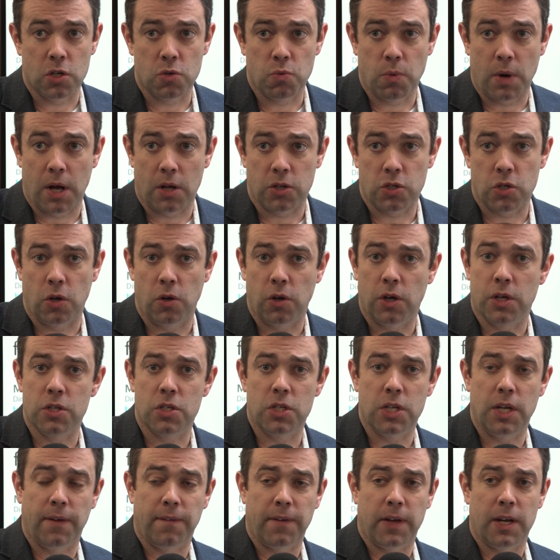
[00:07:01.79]
as well, so you can
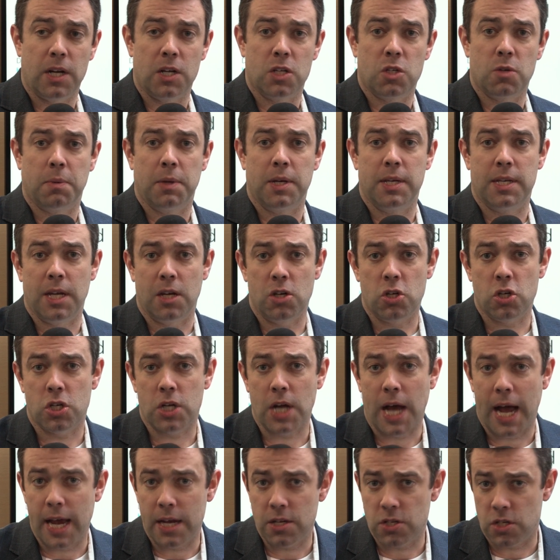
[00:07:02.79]
see if it has been
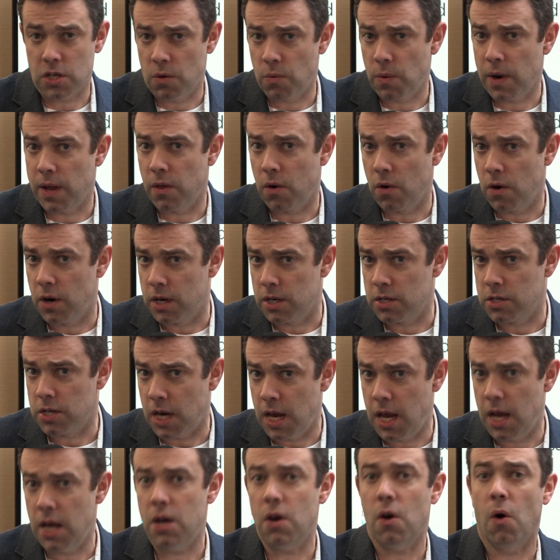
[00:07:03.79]
digitized and whether it is
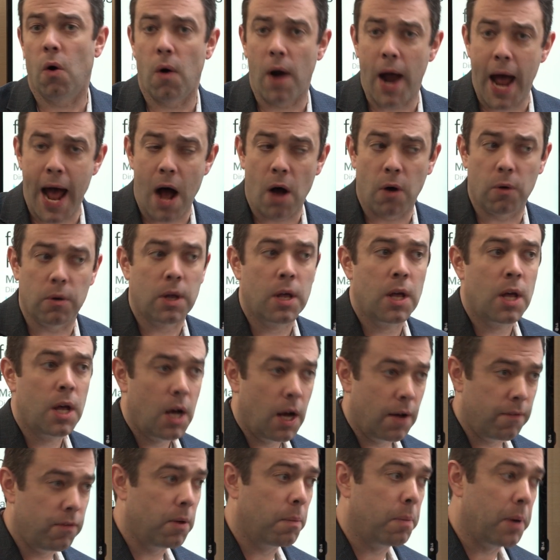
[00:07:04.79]
in or out
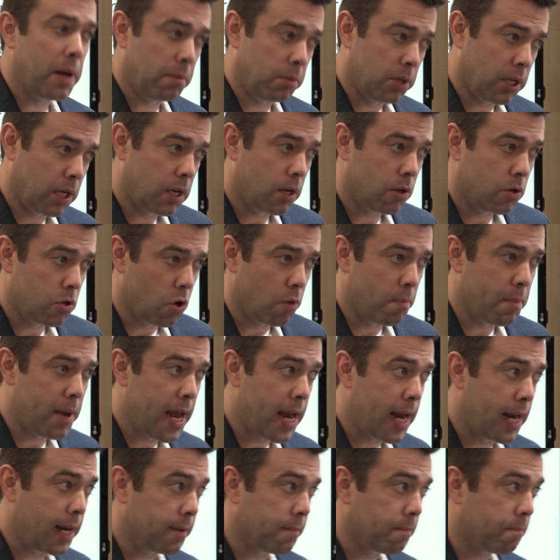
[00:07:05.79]
of the public
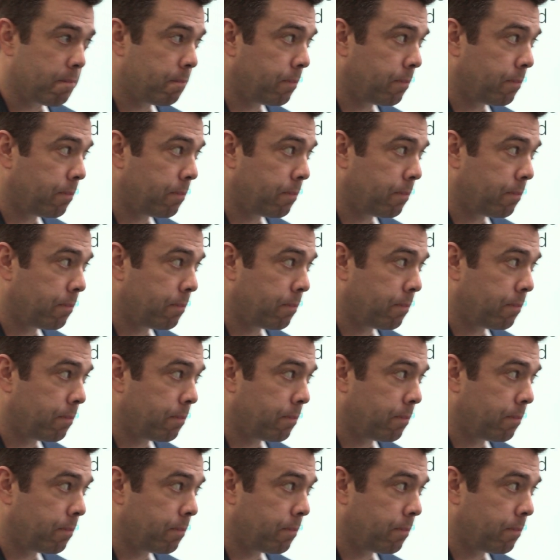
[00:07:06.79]
domain.